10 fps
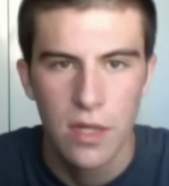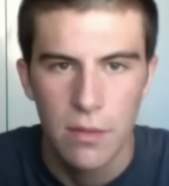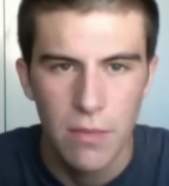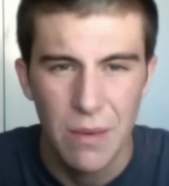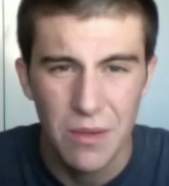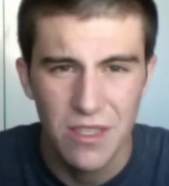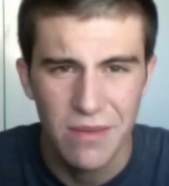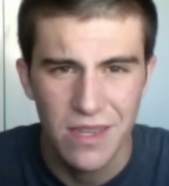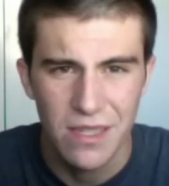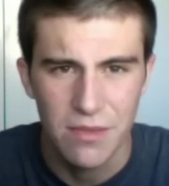maybe just
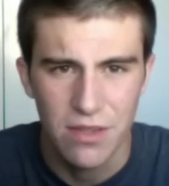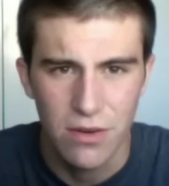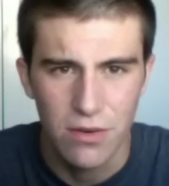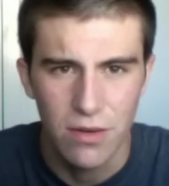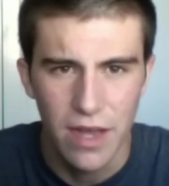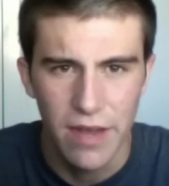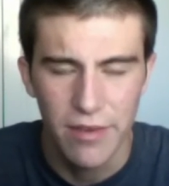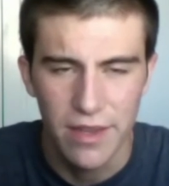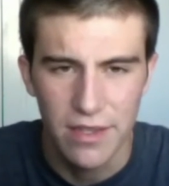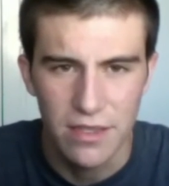because i'm so
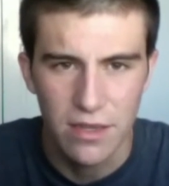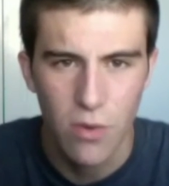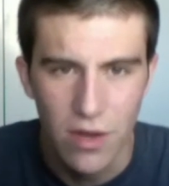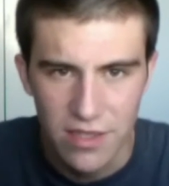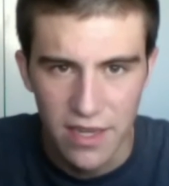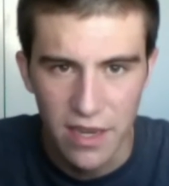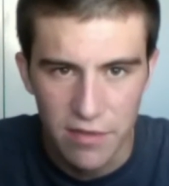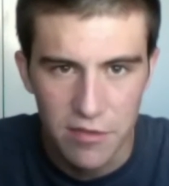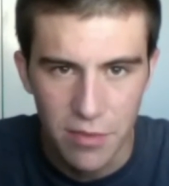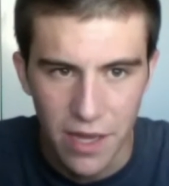everything's quantitative
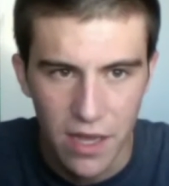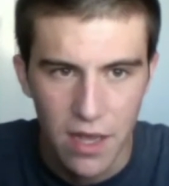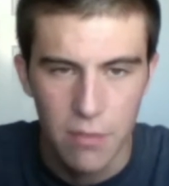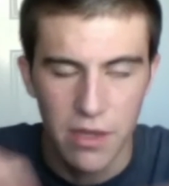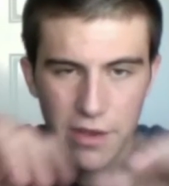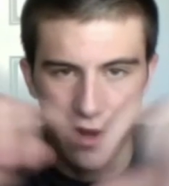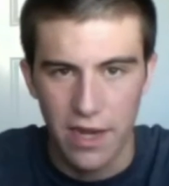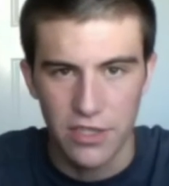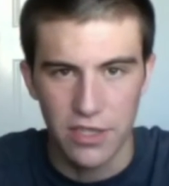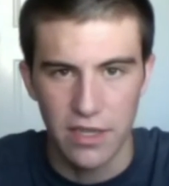to me but you can
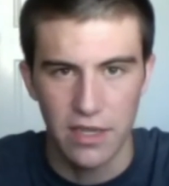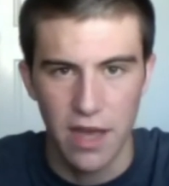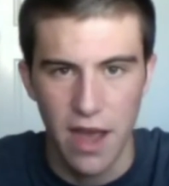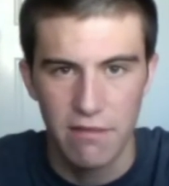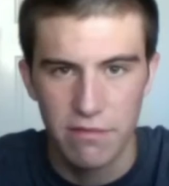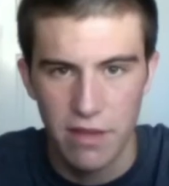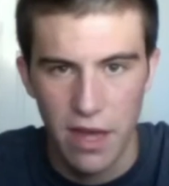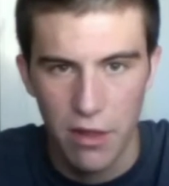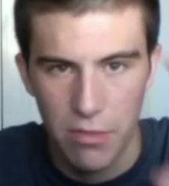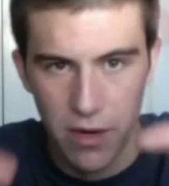actually have the
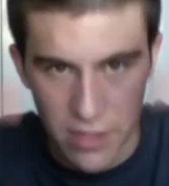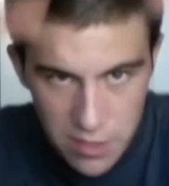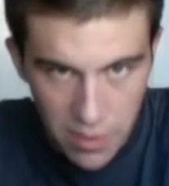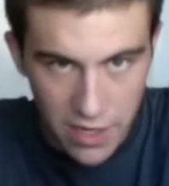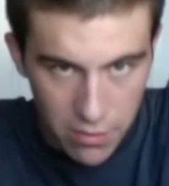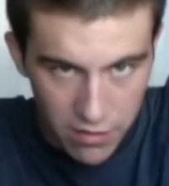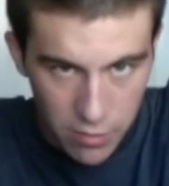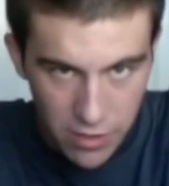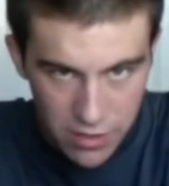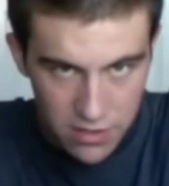health bar displayed above a
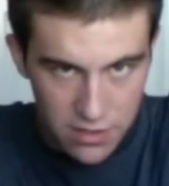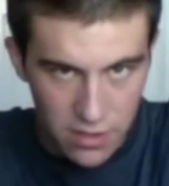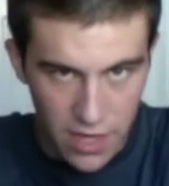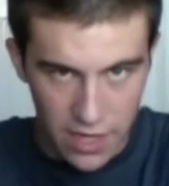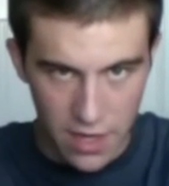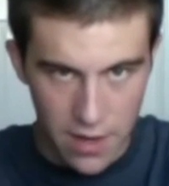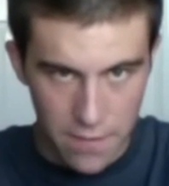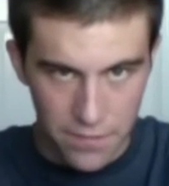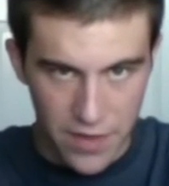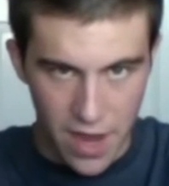person so like
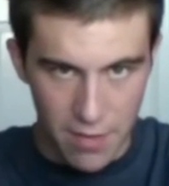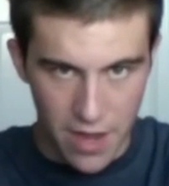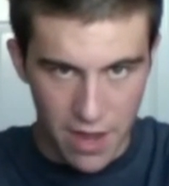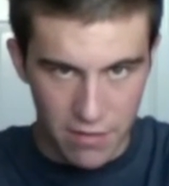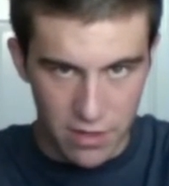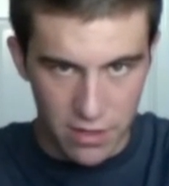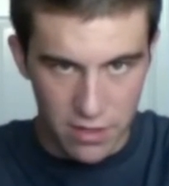i might have a